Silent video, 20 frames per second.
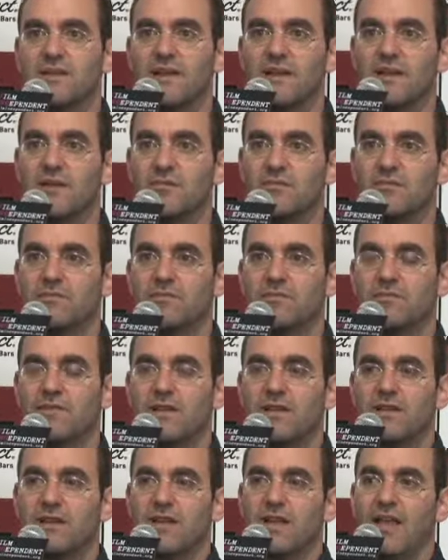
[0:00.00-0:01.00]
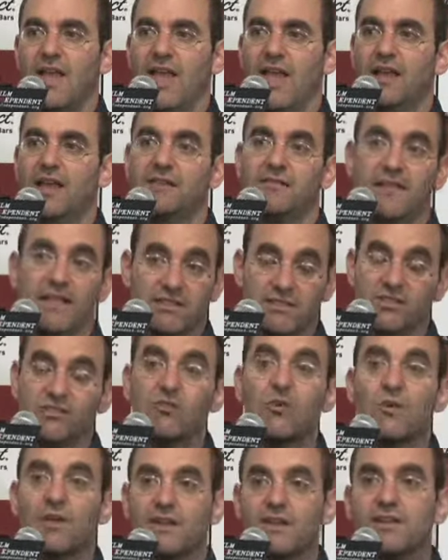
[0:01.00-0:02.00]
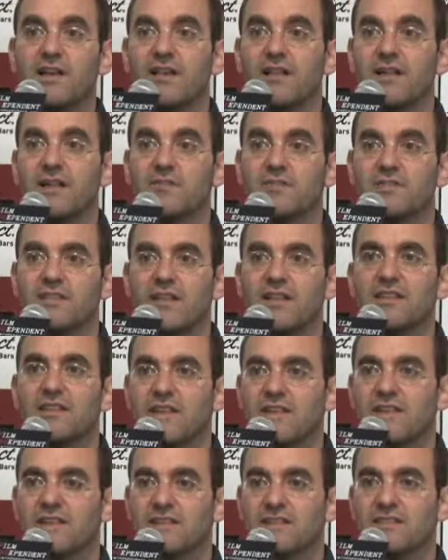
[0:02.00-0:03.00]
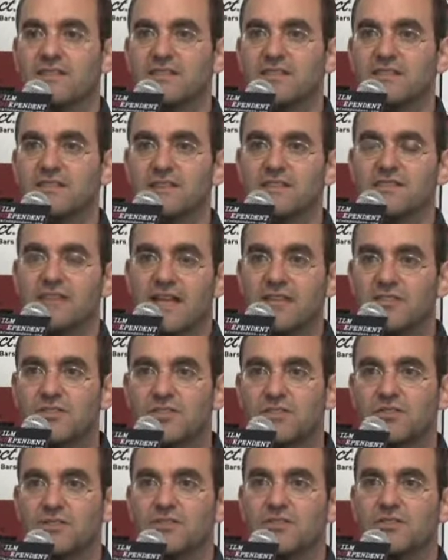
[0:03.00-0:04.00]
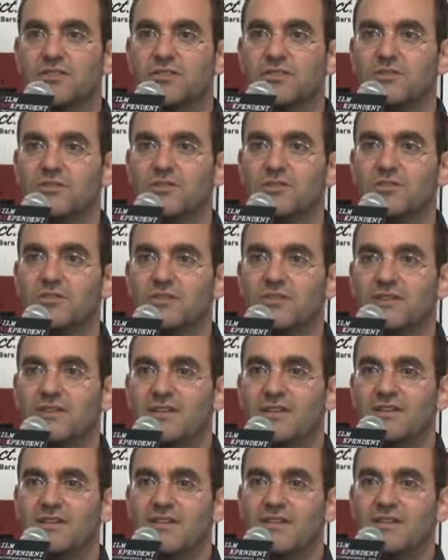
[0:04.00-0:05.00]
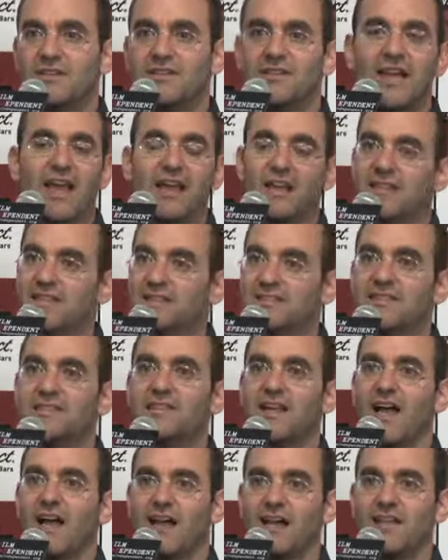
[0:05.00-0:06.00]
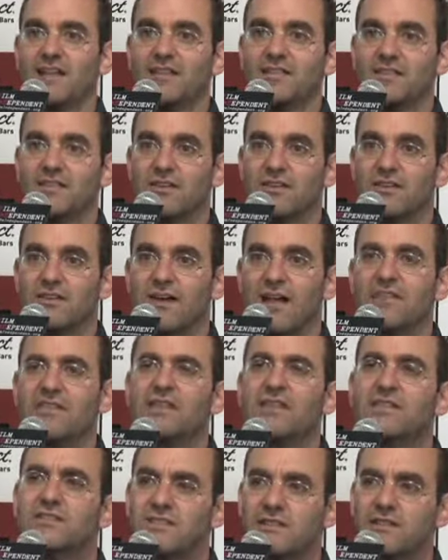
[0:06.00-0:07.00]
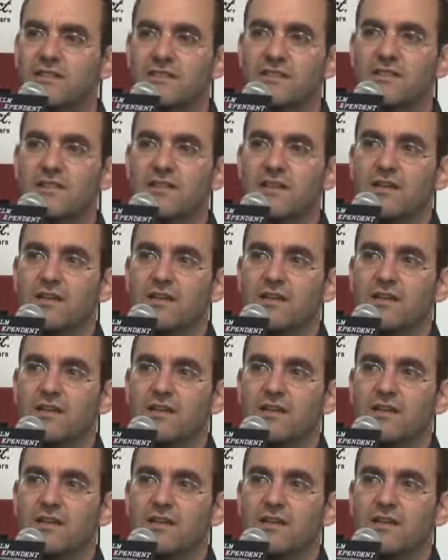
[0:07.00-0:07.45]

um, and that's storytelling, which I think is essential to to any society. So I think just